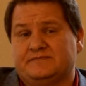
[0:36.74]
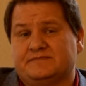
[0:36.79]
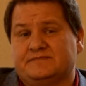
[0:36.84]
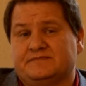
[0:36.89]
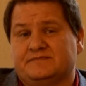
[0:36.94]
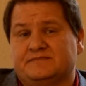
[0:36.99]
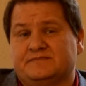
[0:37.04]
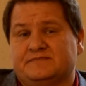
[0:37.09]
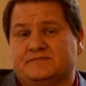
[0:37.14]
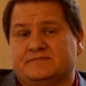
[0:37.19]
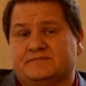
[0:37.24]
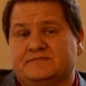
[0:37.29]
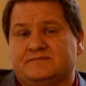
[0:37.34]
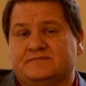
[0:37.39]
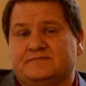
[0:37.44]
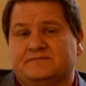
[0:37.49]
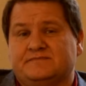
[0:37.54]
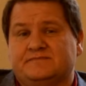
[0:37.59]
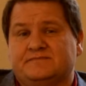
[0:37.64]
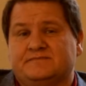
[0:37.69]

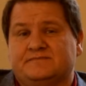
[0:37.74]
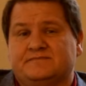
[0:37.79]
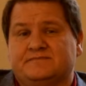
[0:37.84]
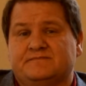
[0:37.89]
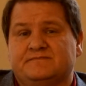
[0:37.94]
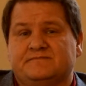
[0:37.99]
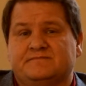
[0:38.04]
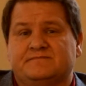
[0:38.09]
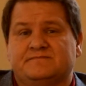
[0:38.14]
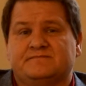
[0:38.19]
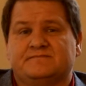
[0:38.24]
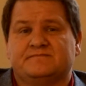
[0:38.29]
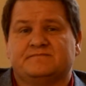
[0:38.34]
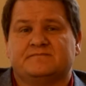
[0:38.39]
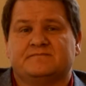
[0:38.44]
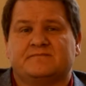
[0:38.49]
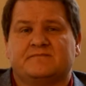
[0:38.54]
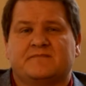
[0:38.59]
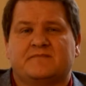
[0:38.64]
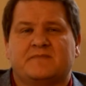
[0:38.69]

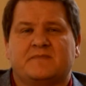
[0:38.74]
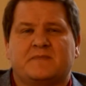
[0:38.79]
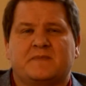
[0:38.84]
(no one is talking)